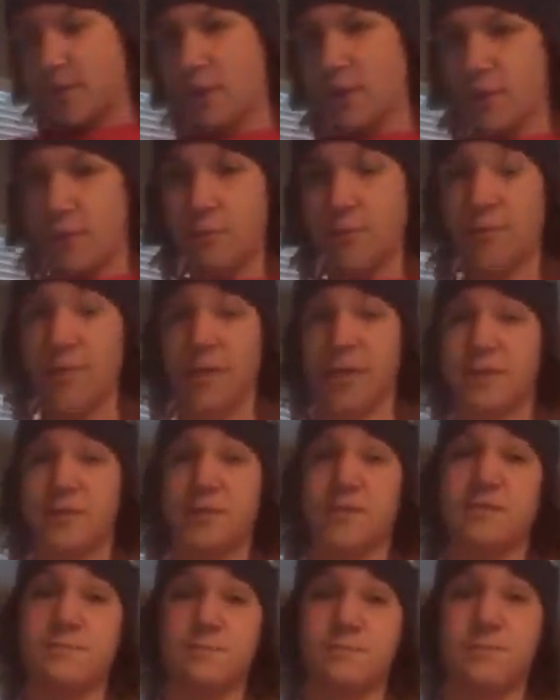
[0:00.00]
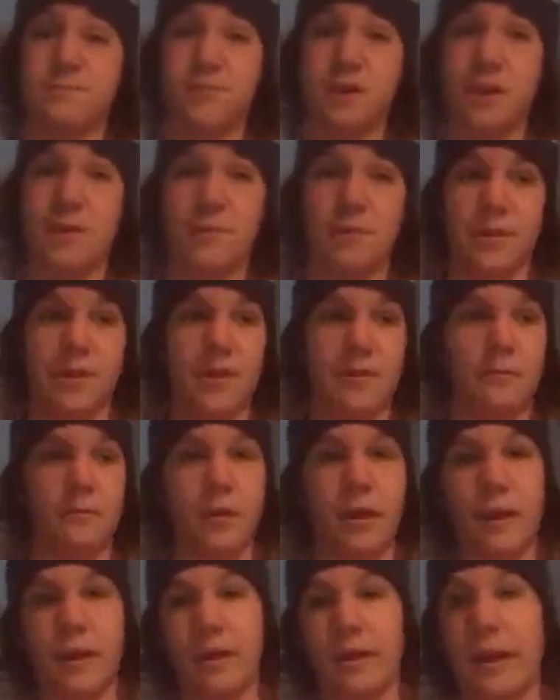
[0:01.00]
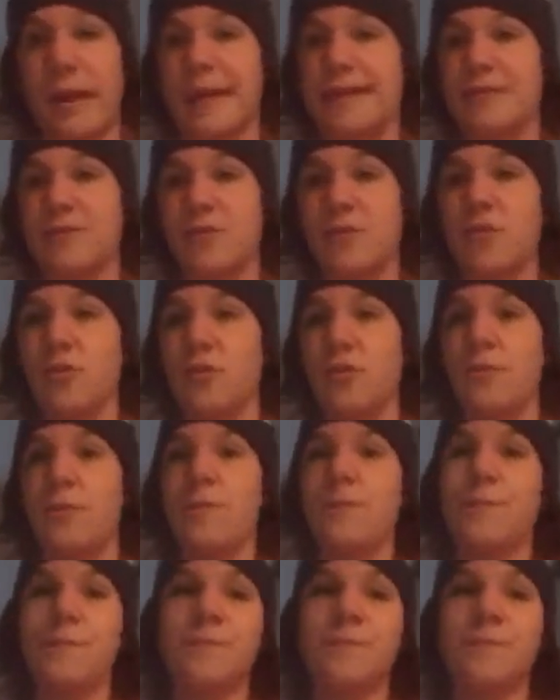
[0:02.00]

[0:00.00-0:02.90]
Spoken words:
that's probably what I like to do.